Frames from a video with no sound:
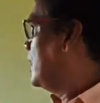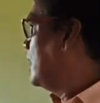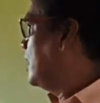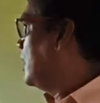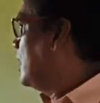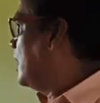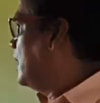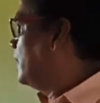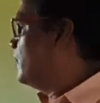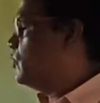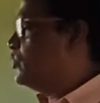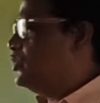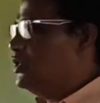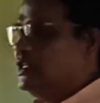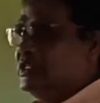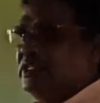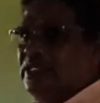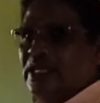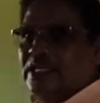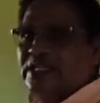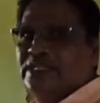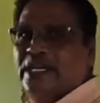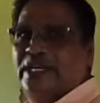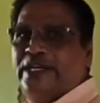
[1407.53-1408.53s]
Up to this
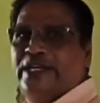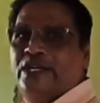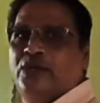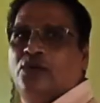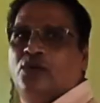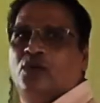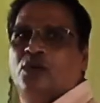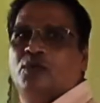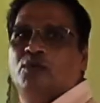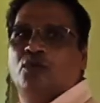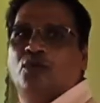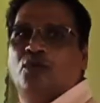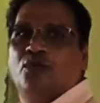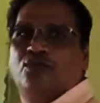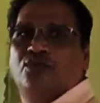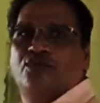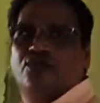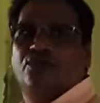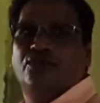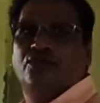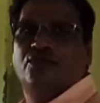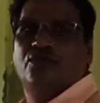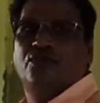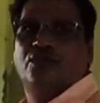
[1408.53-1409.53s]
extent it will move.
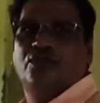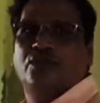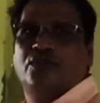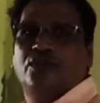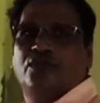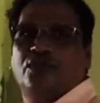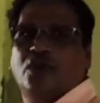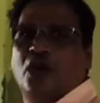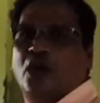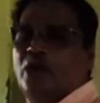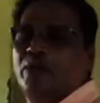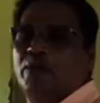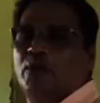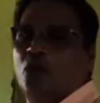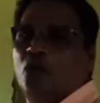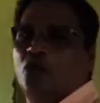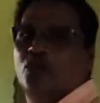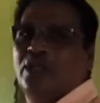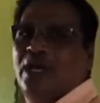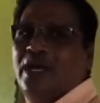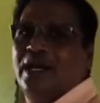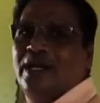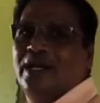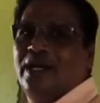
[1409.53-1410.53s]
Not more
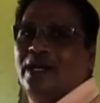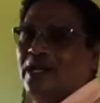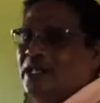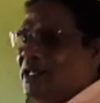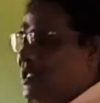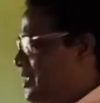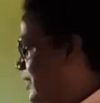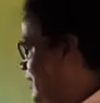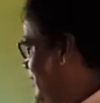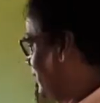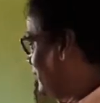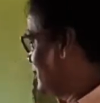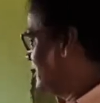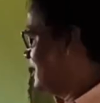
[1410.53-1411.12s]
than this